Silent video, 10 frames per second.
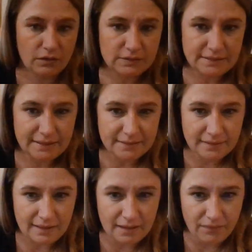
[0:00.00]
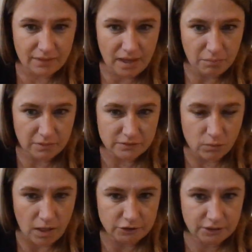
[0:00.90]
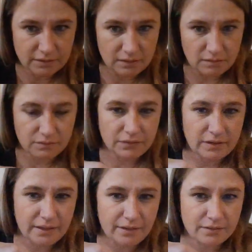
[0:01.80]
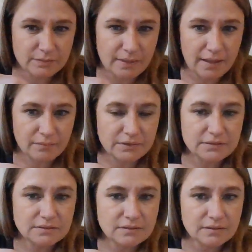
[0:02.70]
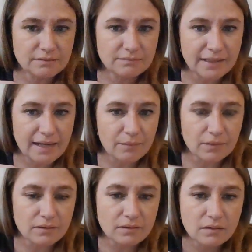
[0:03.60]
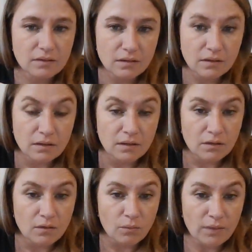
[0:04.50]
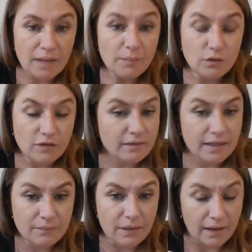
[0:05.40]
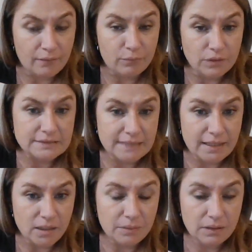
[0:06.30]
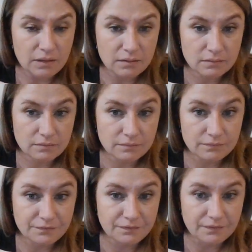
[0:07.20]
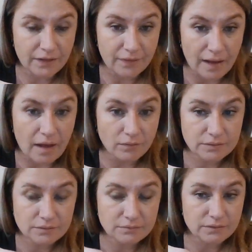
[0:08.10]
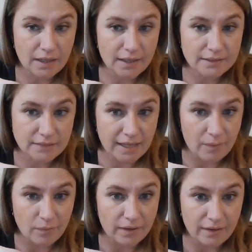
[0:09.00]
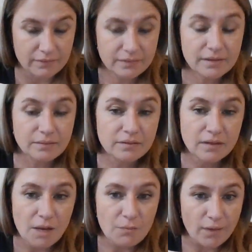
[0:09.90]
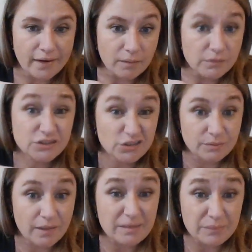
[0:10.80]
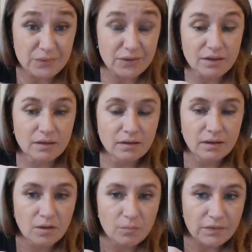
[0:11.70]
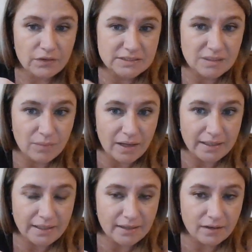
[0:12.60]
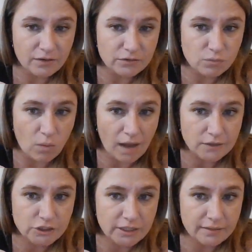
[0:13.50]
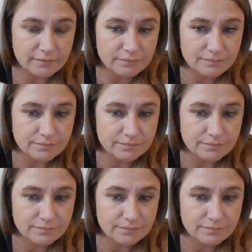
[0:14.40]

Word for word: You see how the goblin's watching? Oh, the glare is bad. It's my camera. When I move, I'll get my real setup figured out, you guys, camera and everything. Right now, I'm just using my computer. But there's somebody here who's watching.